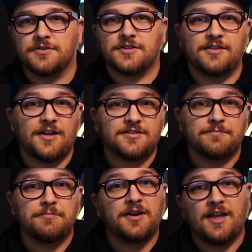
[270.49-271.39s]
and that's
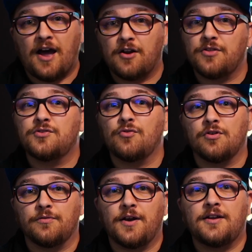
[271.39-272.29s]
money out of the door,
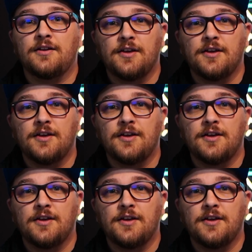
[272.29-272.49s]
right?